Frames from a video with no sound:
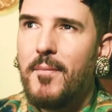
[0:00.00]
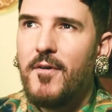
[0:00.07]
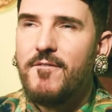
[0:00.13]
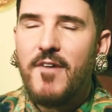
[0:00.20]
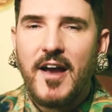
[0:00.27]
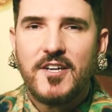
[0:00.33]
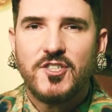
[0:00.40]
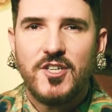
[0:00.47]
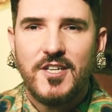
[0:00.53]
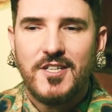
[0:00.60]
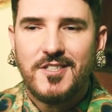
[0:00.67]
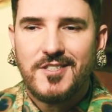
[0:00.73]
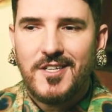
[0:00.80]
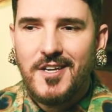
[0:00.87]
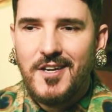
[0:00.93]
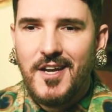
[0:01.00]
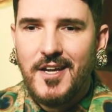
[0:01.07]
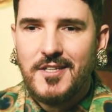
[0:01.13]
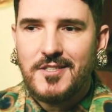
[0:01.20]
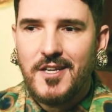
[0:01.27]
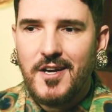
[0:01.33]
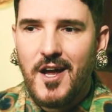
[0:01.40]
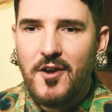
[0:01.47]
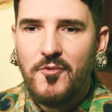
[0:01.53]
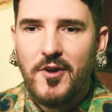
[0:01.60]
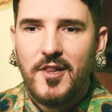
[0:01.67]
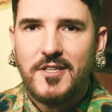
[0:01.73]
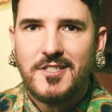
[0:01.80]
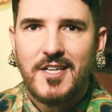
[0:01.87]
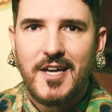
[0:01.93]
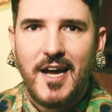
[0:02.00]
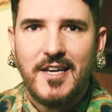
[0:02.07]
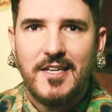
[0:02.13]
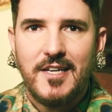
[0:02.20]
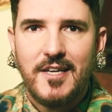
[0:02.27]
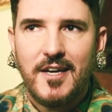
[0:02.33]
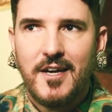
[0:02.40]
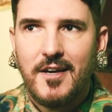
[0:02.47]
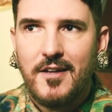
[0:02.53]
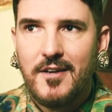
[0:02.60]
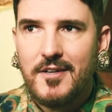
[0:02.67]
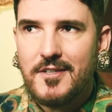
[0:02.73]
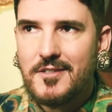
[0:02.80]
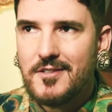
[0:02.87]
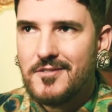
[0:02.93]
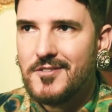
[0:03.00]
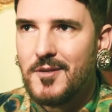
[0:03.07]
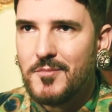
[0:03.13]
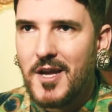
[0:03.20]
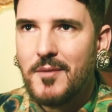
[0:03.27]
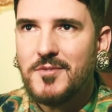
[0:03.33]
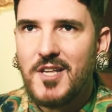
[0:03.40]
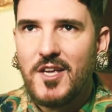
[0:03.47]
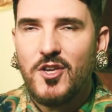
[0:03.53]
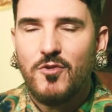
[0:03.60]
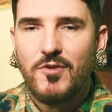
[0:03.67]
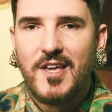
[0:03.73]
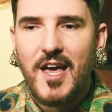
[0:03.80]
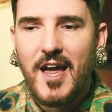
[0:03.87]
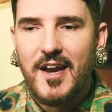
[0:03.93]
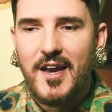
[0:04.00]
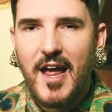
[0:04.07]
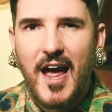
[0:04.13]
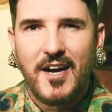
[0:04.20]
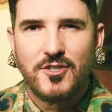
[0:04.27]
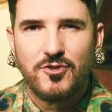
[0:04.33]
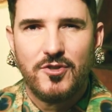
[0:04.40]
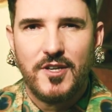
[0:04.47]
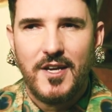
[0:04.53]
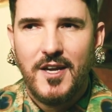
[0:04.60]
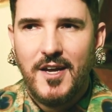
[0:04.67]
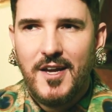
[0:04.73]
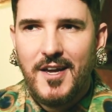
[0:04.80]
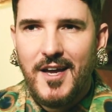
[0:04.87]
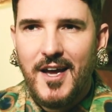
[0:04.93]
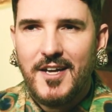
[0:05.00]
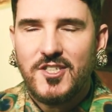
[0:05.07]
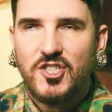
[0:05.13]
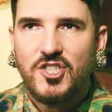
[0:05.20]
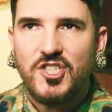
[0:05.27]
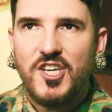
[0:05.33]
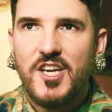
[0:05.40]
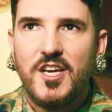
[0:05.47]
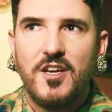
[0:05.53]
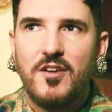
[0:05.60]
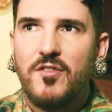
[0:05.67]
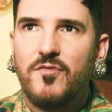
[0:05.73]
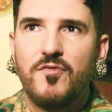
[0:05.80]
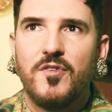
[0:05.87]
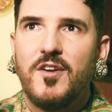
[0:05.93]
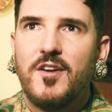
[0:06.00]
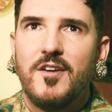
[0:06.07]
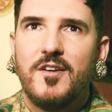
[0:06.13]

Perfection is an unrealistic idea sometimes that you can't actually achieve